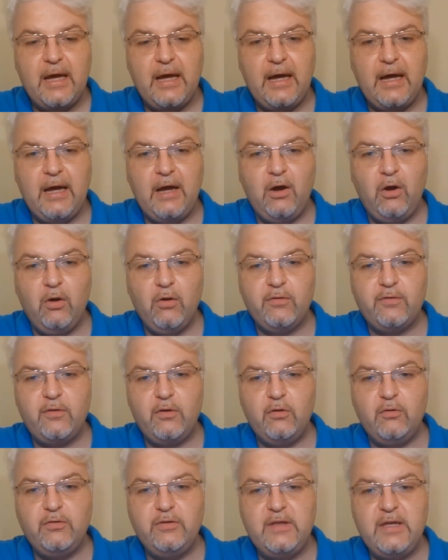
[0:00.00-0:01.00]

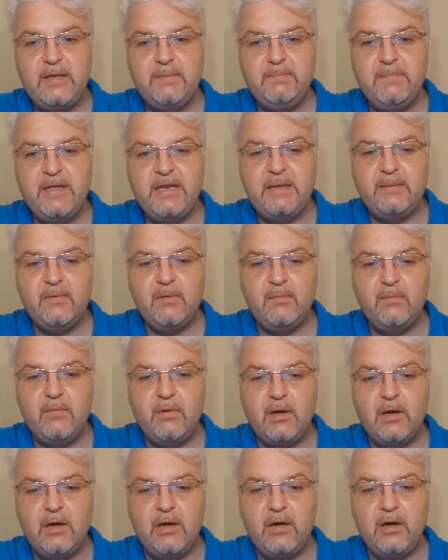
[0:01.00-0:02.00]
also the minimum
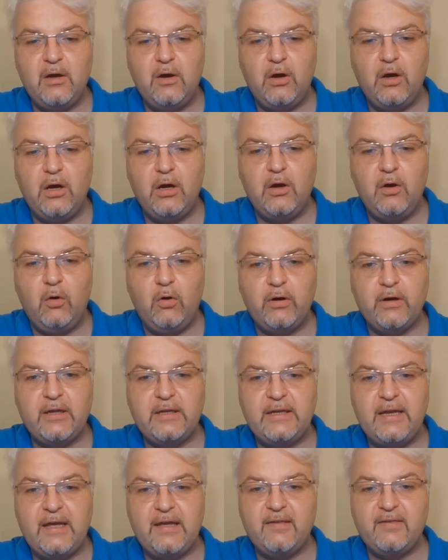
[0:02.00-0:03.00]

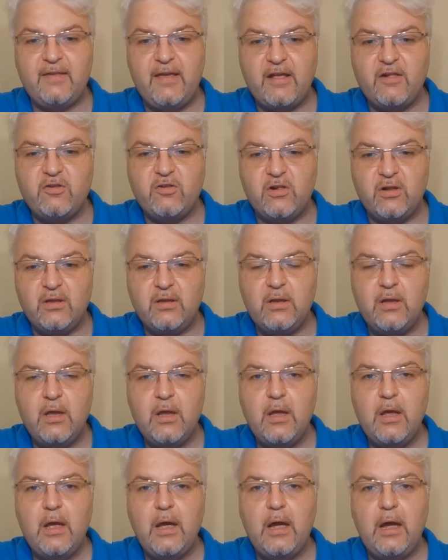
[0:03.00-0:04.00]
organization
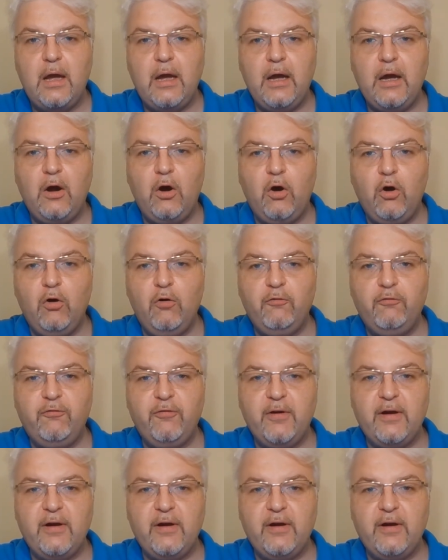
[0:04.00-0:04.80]
of